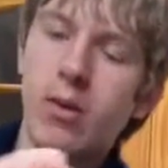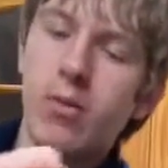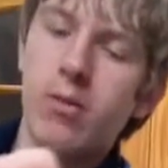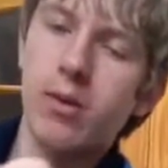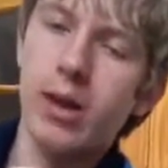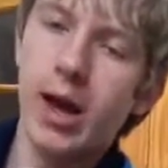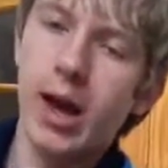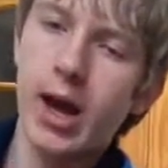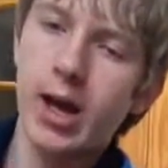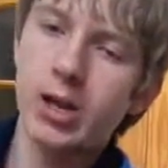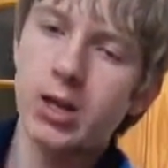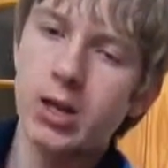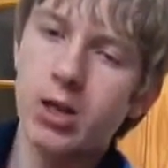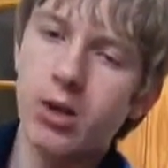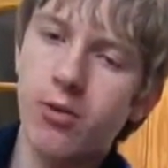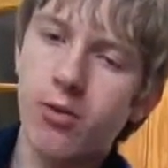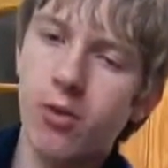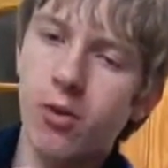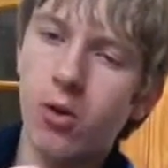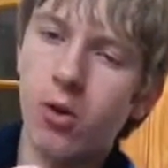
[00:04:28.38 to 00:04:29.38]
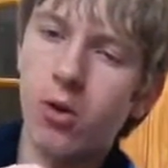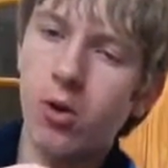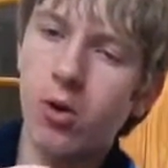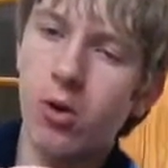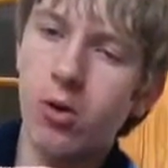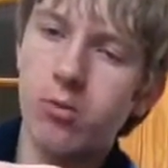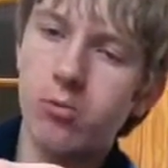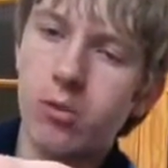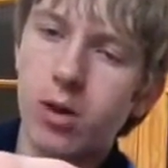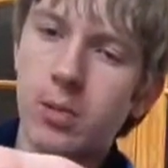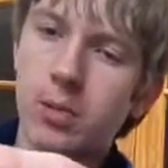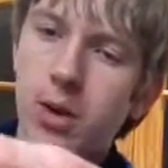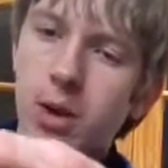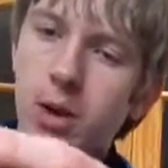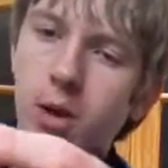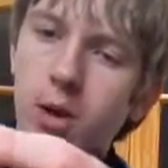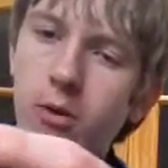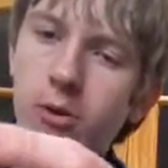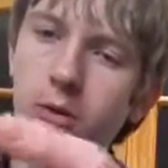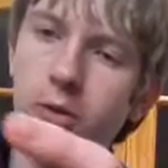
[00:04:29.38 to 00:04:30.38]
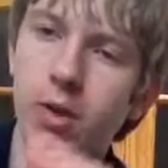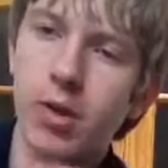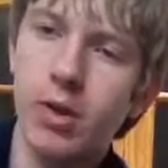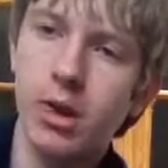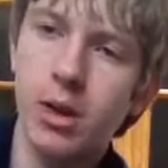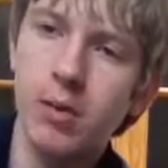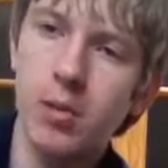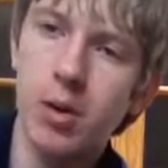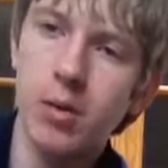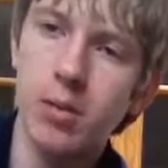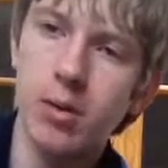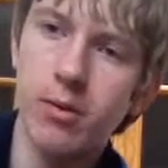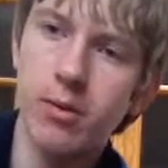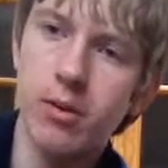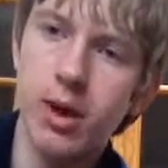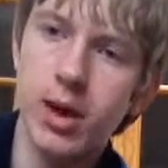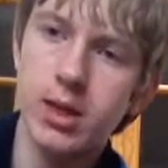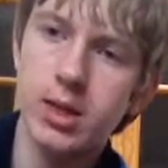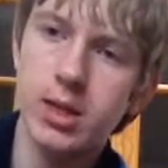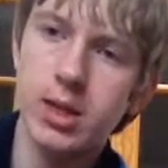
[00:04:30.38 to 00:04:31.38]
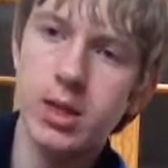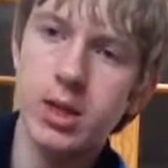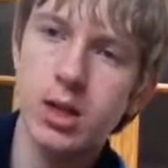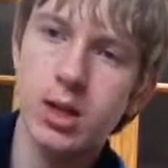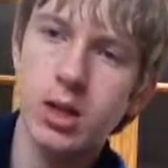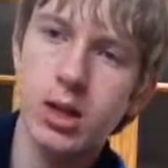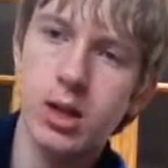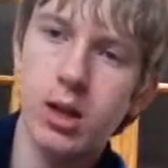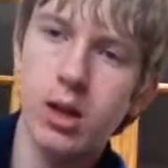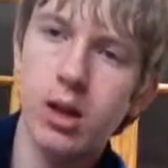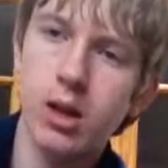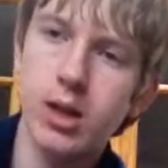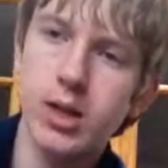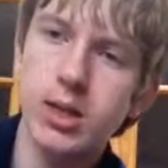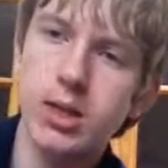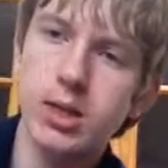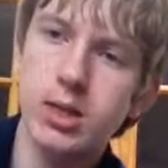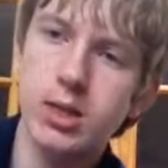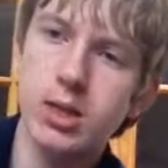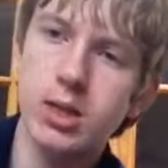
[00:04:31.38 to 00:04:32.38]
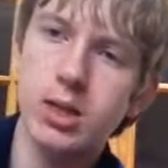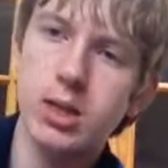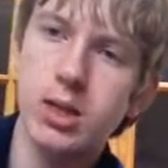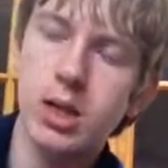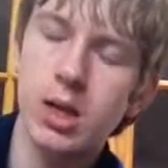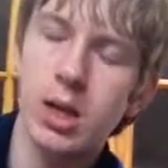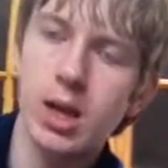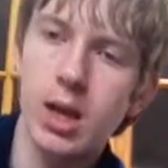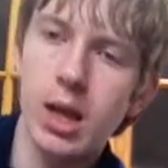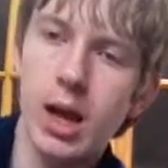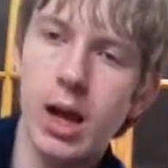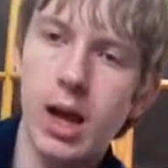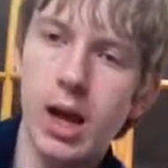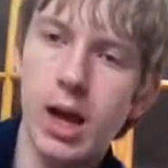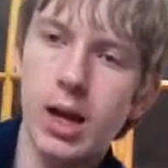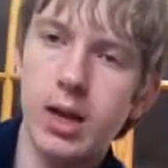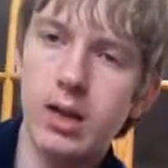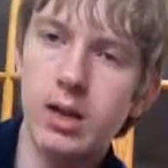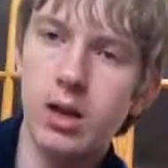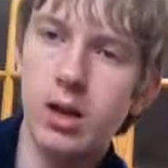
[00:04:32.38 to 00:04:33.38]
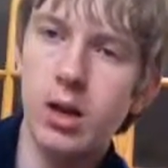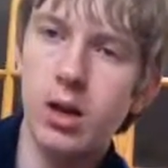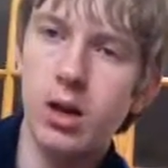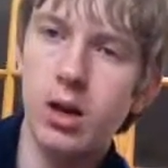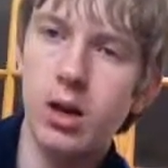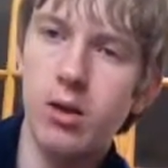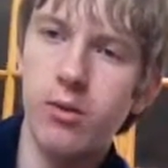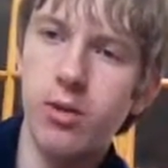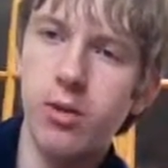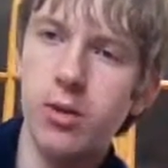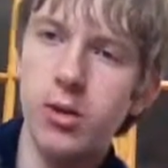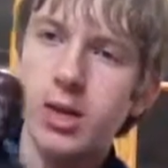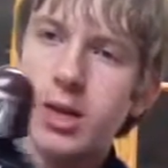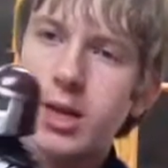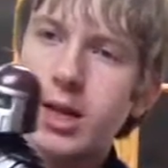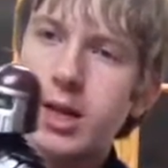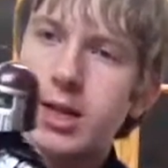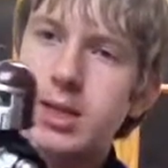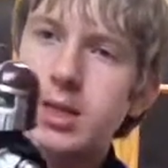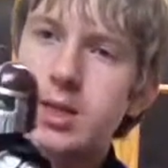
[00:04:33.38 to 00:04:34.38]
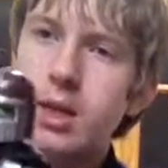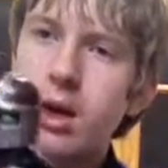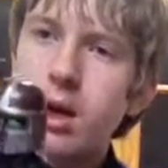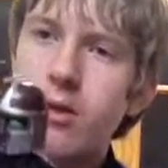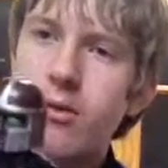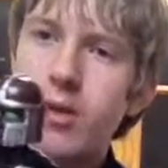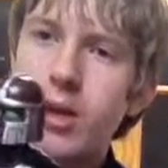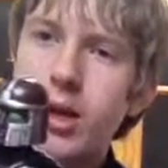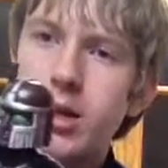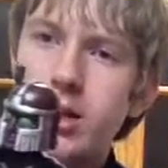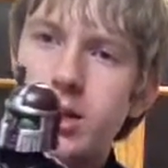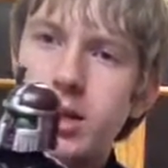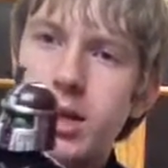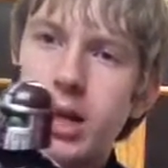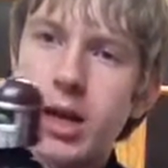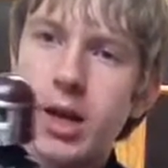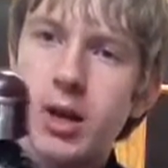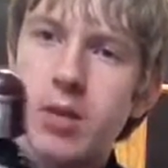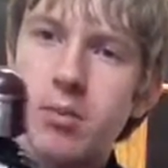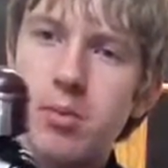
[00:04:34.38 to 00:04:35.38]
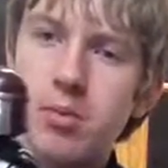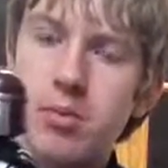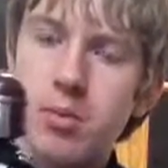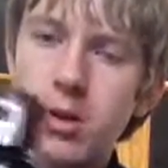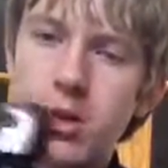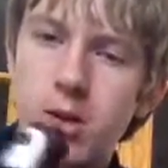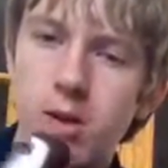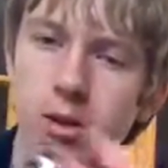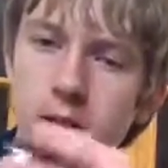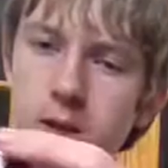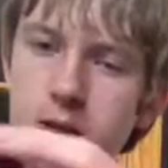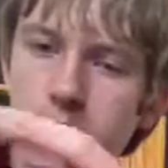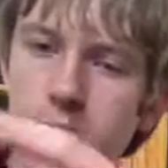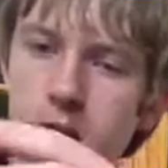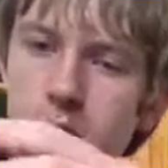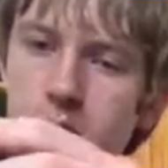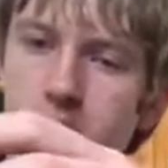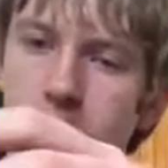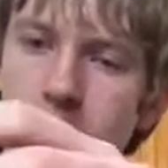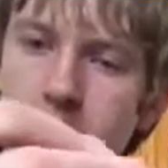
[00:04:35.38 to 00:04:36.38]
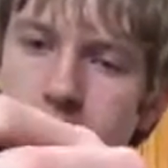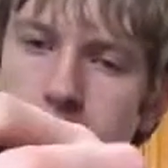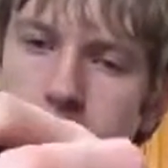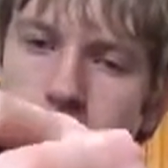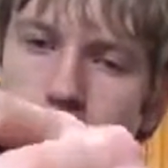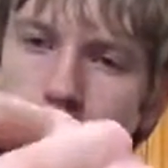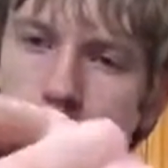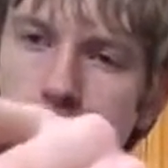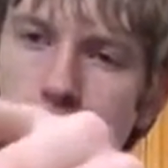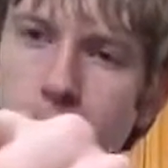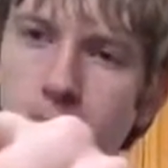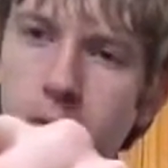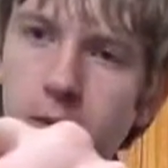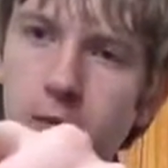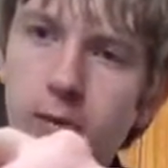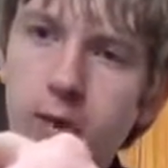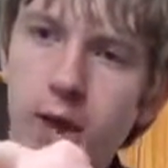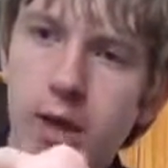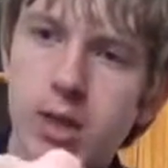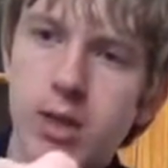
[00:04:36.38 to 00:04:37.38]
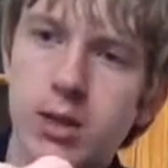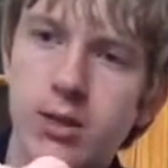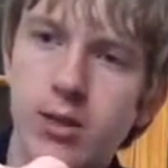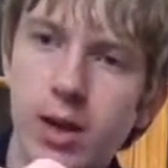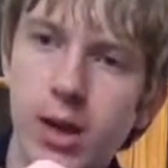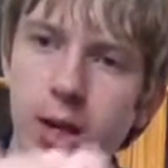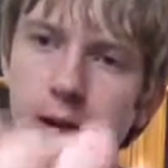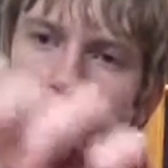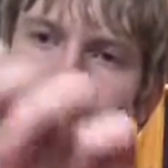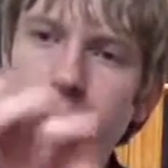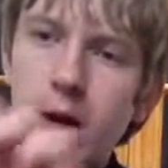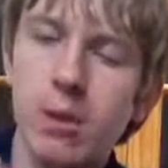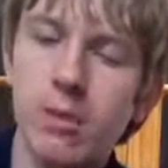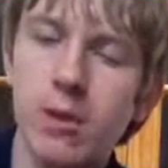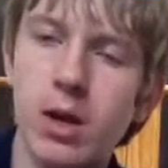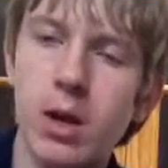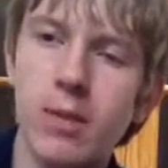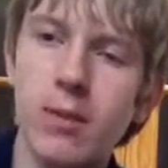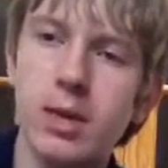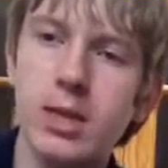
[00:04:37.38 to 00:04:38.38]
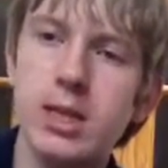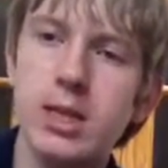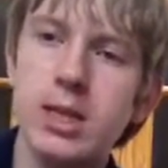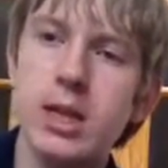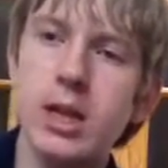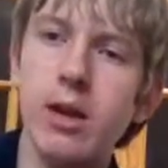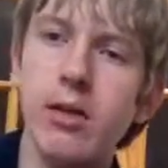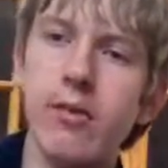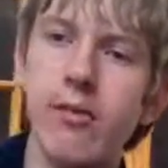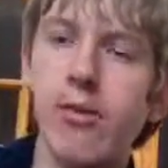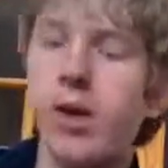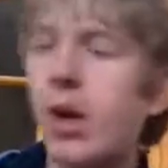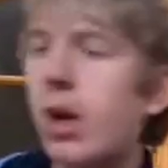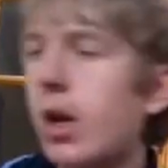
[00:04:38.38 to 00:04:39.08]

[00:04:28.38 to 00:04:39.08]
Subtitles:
catched for ripping off the Boba Fett license. And of course he gets Darth Vader's cape because Boba Fett's thinking about becoming a Sith,